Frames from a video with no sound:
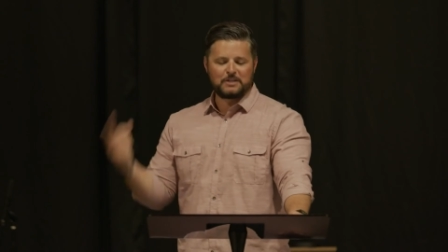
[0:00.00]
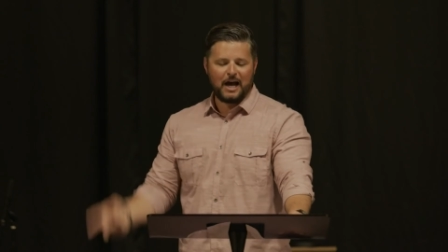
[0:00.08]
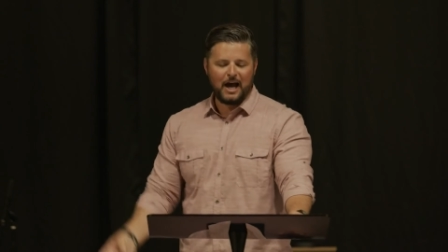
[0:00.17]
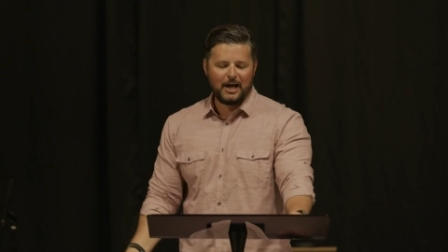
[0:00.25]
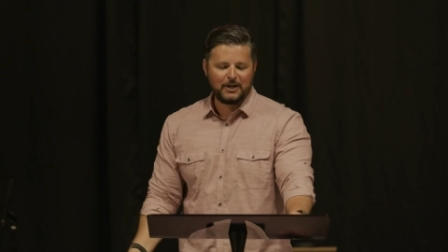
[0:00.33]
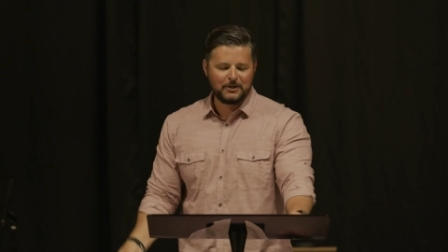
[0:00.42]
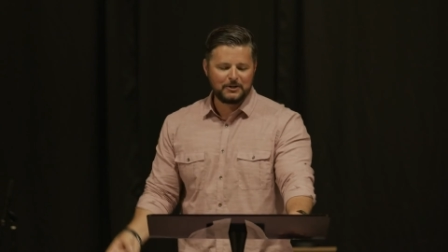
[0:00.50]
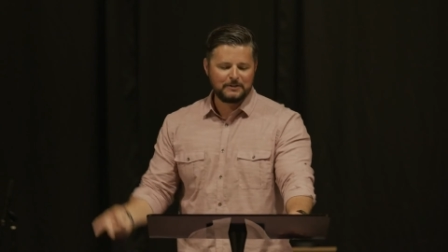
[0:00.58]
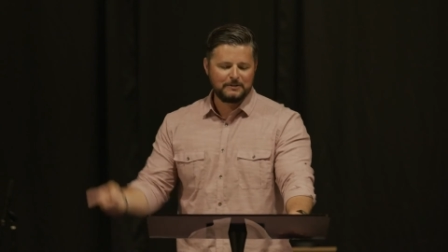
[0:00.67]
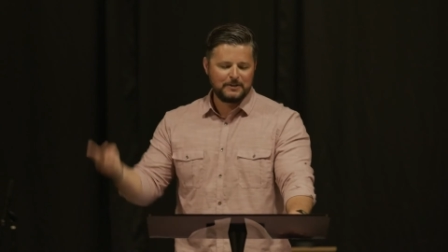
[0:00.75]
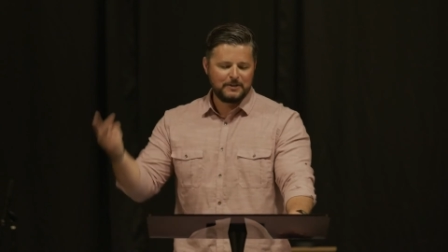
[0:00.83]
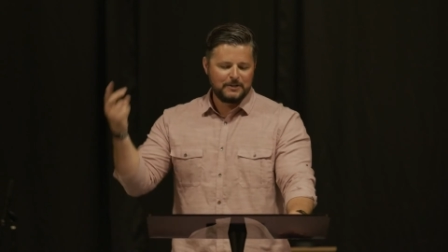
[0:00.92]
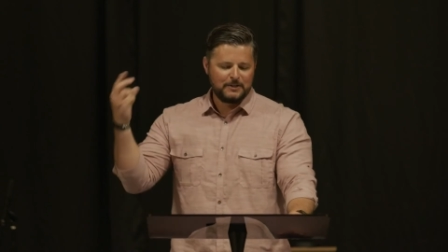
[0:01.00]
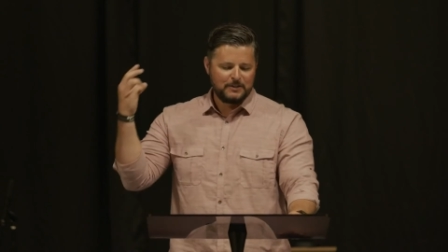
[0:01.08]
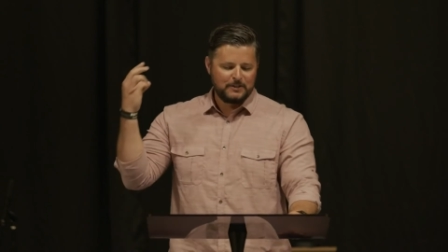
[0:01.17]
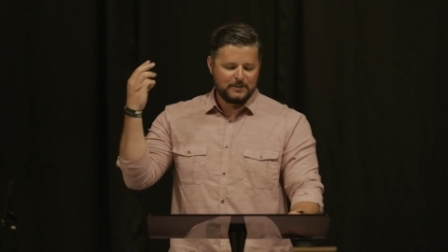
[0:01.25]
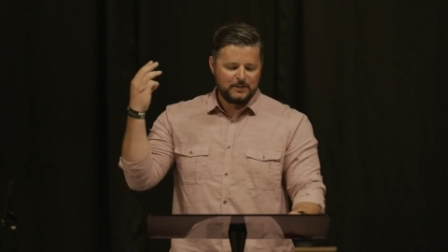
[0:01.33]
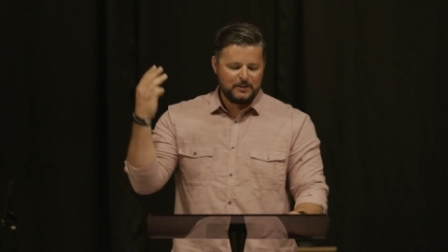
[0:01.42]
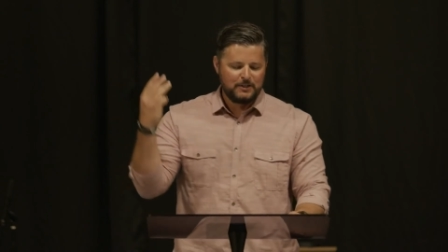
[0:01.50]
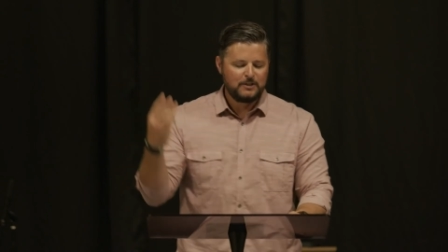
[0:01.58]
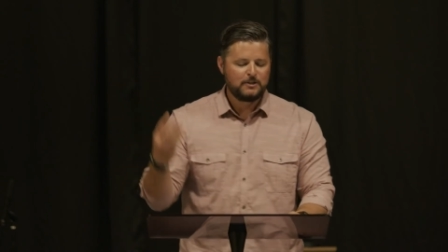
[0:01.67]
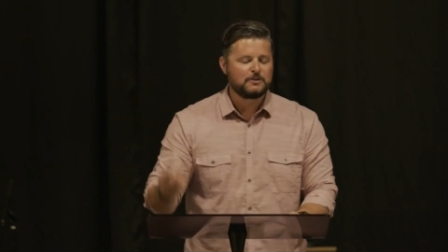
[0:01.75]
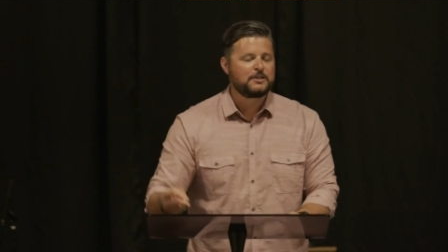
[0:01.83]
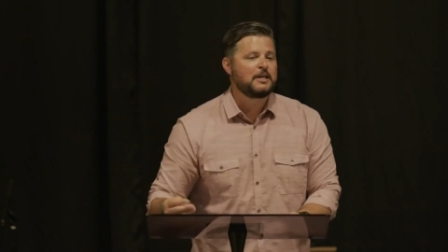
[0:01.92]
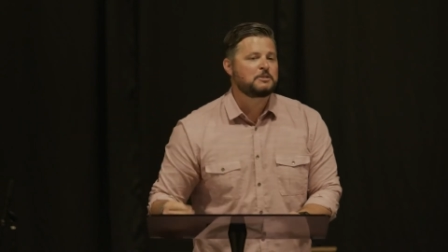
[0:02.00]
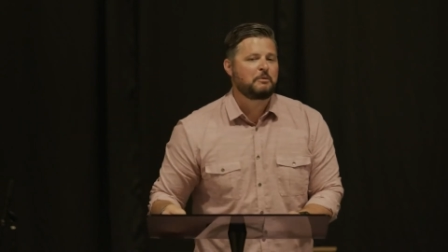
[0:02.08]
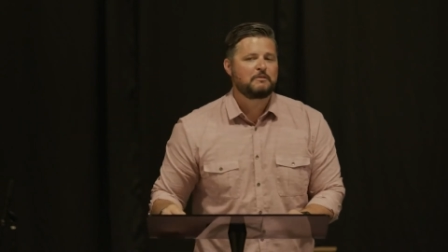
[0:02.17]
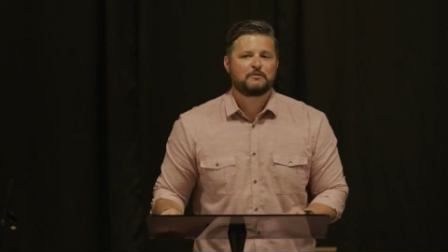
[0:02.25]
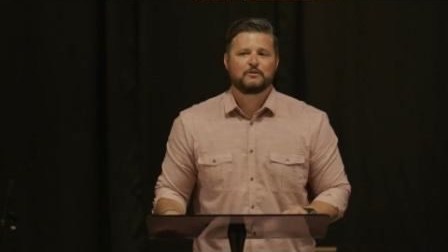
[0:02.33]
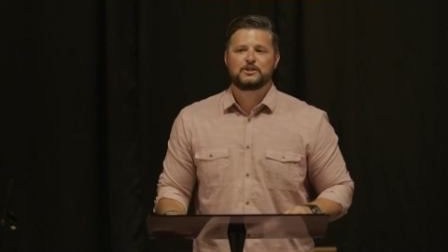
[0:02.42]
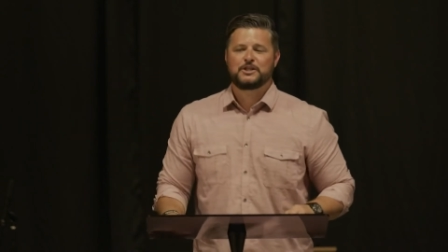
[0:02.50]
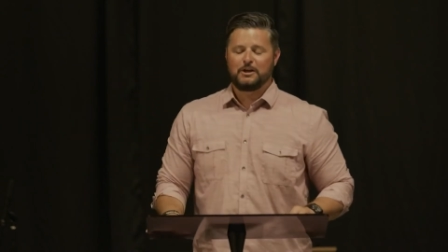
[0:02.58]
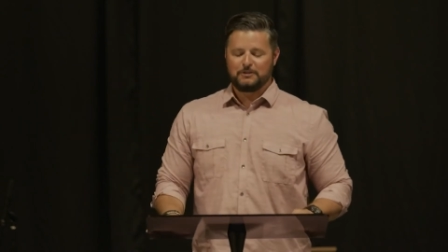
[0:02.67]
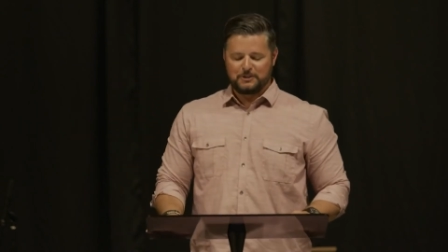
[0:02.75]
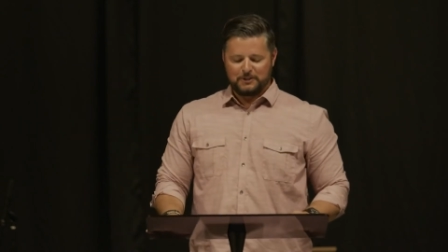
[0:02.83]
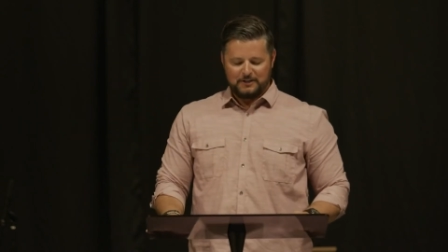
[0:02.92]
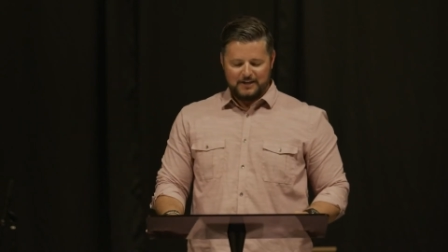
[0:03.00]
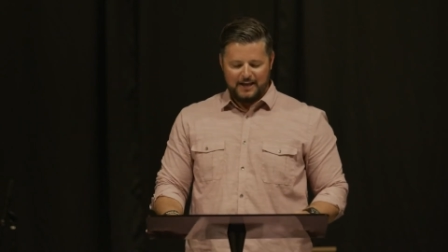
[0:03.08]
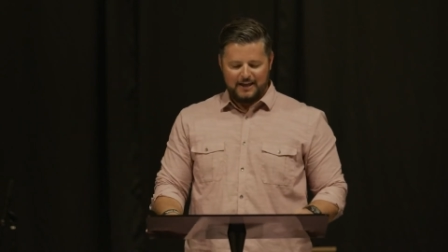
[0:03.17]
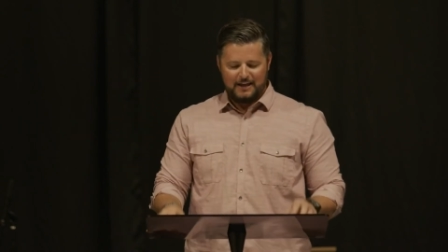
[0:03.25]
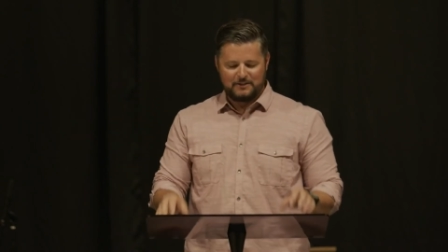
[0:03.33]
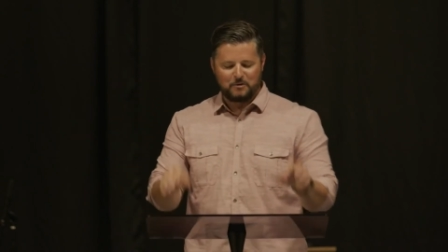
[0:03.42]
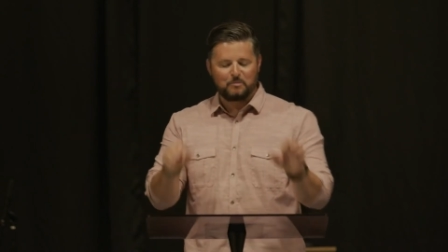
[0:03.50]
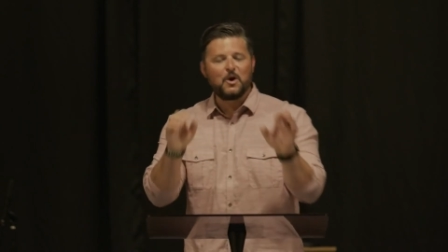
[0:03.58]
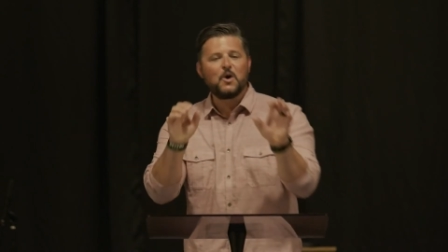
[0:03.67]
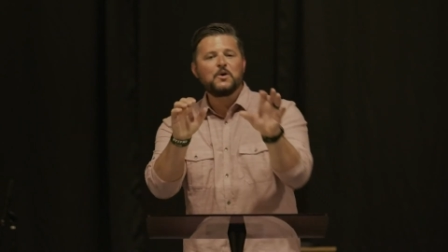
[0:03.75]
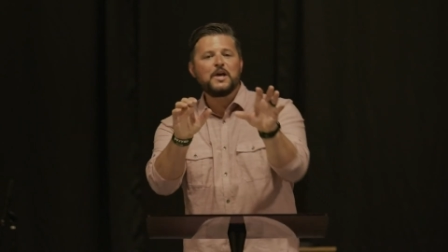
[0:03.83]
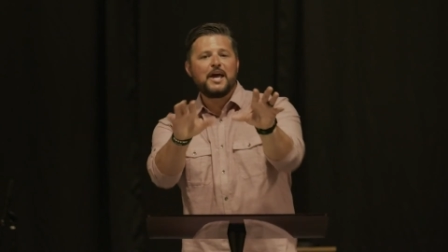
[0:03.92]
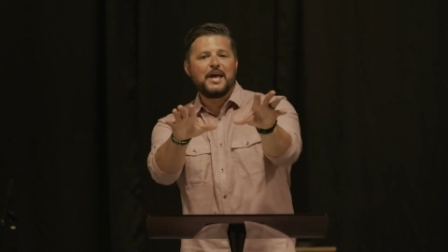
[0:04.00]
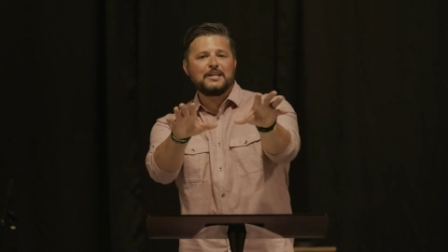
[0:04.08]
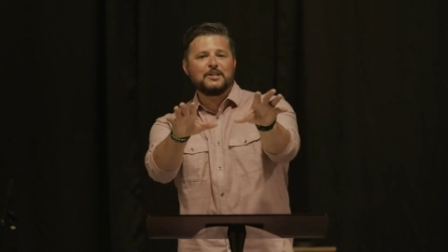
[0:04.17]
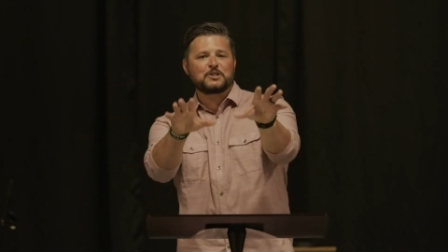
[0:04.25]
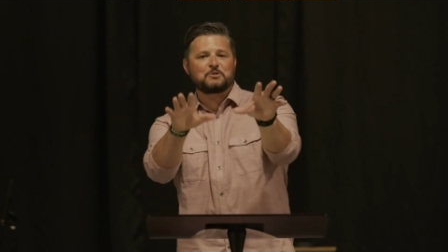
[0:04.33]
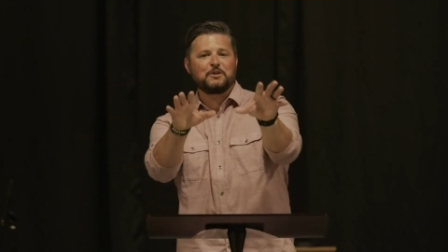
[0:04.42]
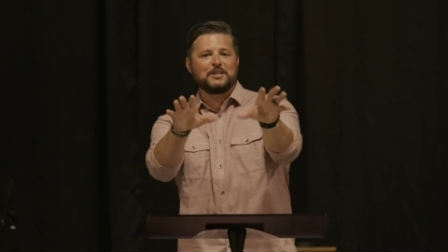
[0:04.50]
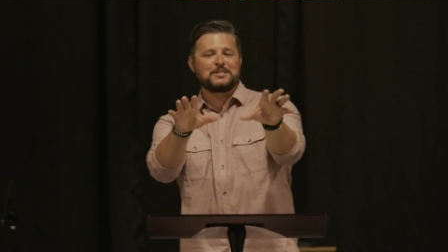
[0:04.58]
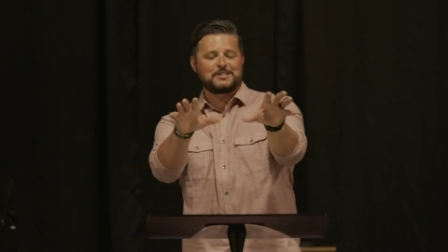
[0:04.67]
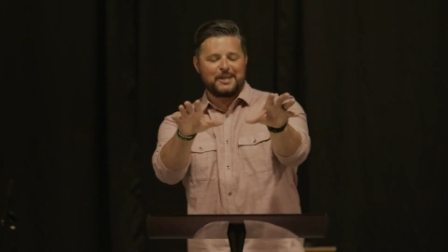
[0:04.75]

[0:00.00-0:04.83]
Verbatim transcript: You're tired. You're desperate for shelter. And the road ahead looks really